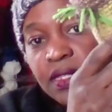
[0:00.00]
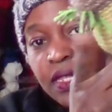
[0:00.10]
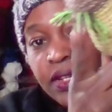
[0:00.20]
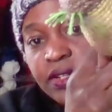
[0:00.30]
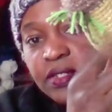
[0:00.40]

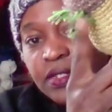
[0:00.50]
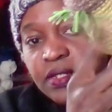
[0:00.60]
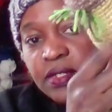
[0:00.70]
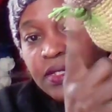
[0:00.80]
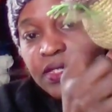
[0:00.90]

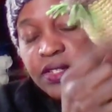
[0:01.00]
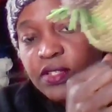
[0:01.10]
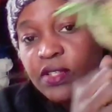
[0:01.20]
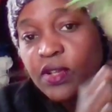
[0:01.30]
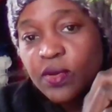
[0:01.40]
there's
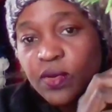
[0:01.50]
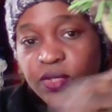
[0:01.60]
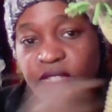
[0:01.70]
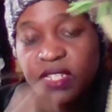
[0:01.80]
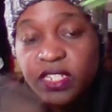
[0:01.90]
no
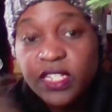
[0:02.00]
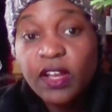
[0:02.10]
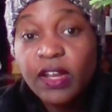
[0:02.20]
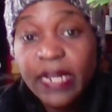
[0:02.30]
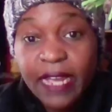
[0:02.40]
stitching
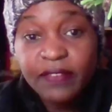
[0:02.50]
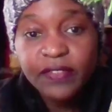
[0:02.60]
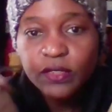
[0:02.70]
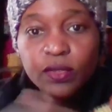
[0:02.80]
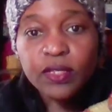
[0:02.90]
on
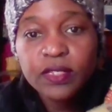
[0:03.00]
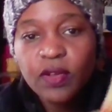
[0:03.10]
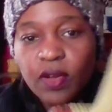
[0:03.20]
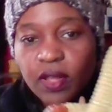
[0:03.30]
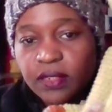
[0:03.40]
after. You do
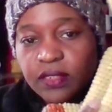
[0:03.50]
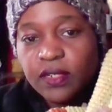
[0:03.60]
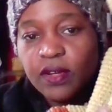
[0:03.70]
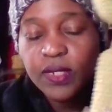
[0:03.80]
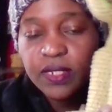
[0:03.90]
this all as you
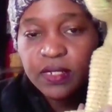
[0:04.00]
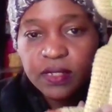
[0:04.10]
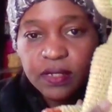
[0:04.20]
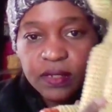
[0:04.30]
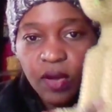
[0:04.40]
go, which
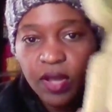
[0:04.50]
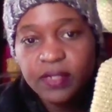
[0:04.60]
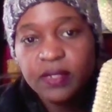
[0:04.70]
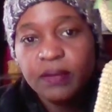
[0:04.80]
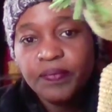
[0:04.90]
is
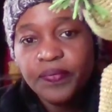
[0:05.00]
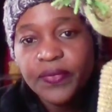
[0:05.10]
awesome.